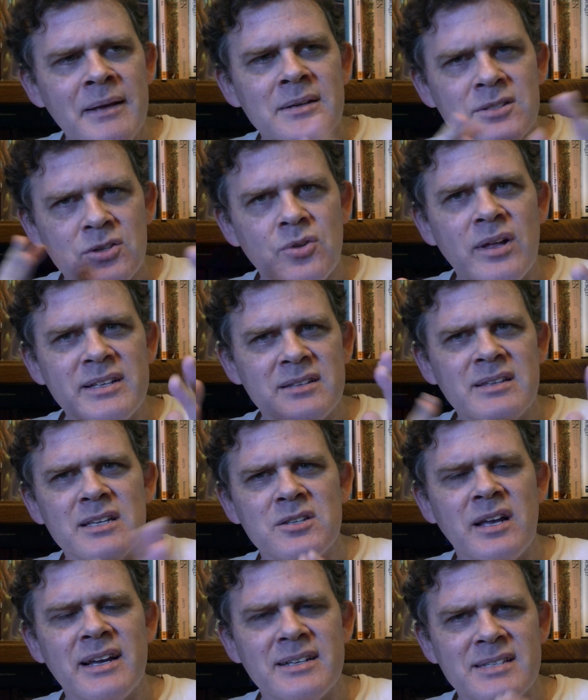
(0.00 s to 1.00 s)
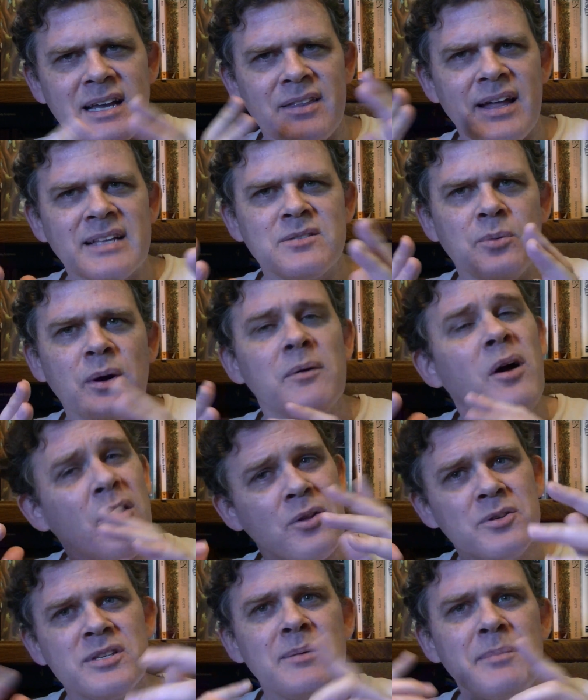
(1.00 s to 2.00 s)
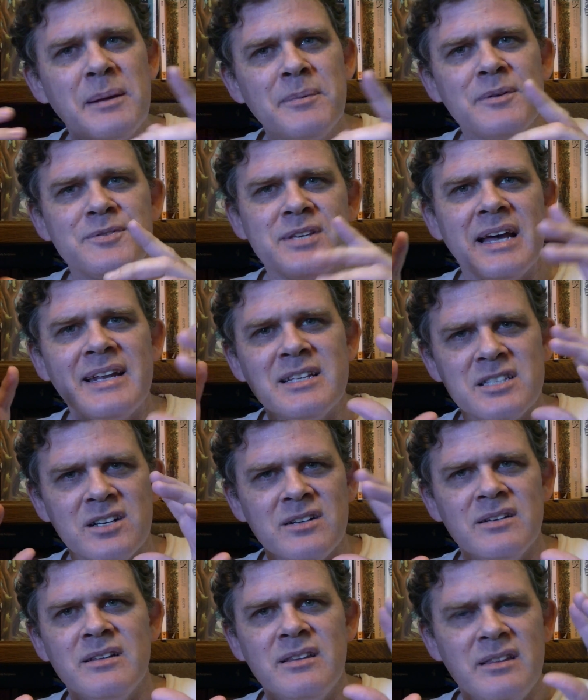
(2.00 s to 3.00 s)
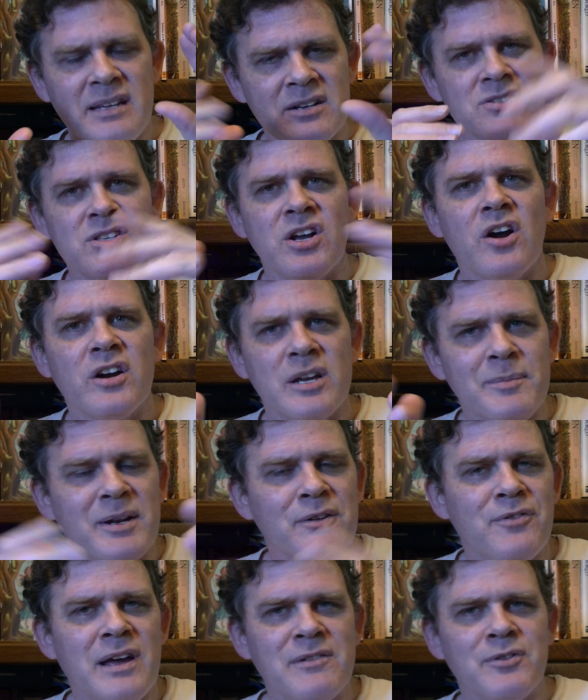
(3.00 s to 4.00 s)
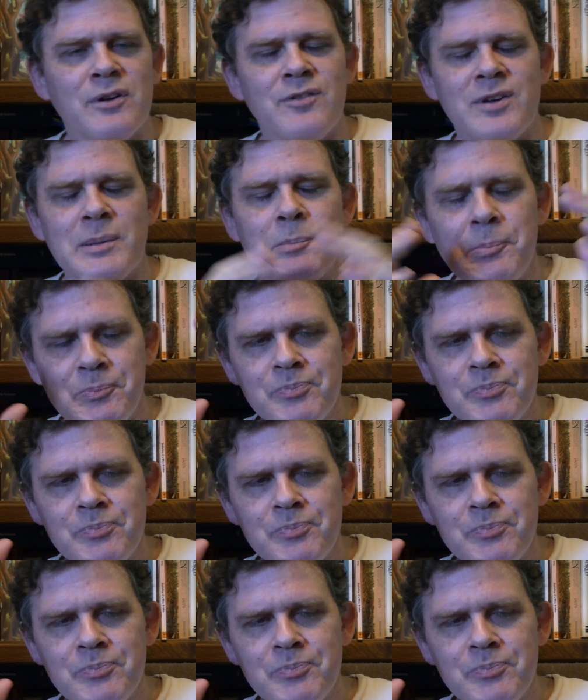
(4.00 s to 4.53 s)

So that, that's like I say, that's what. Although some people have said it's a, here's the argument in favor of it.